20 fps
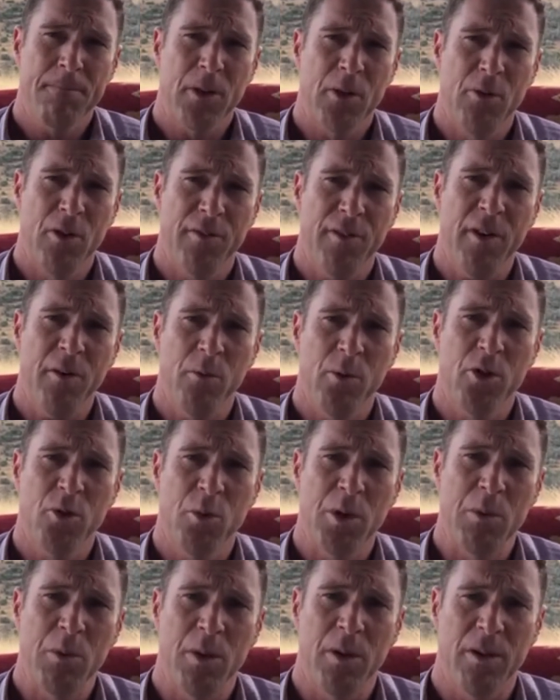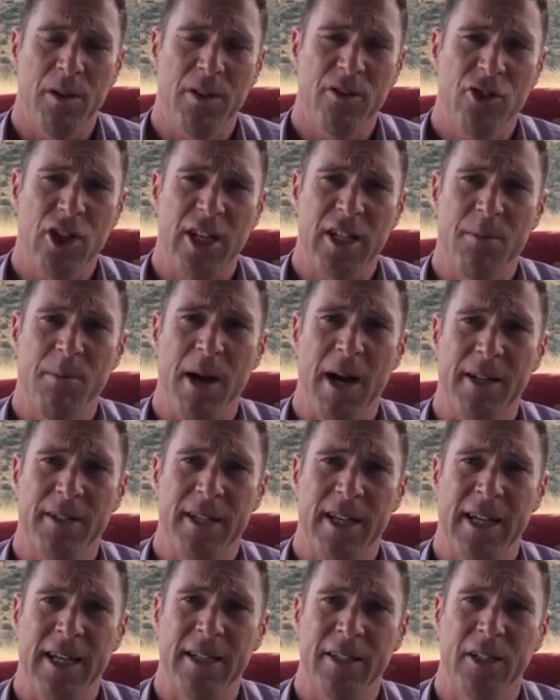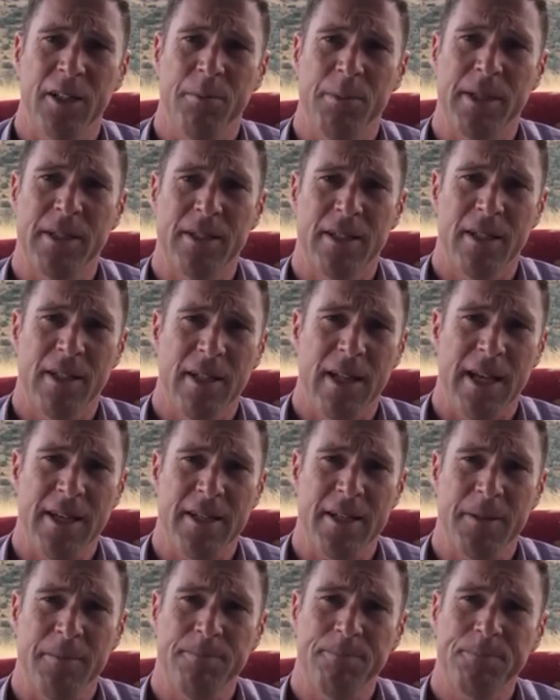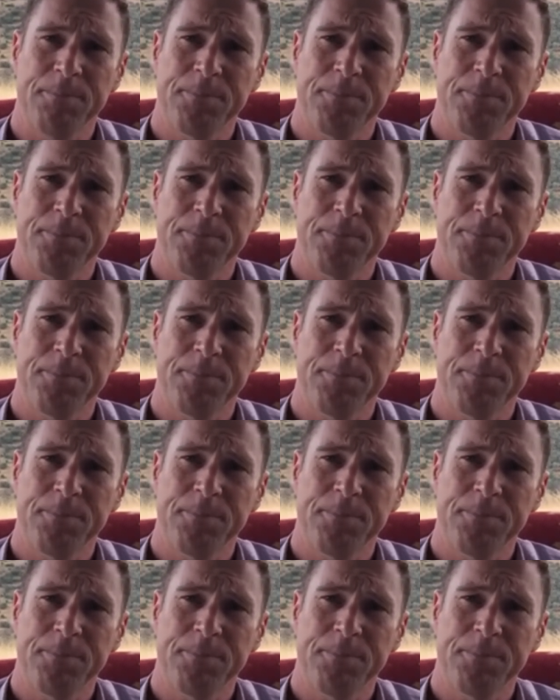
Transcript: river, which we will chat about a little bit later.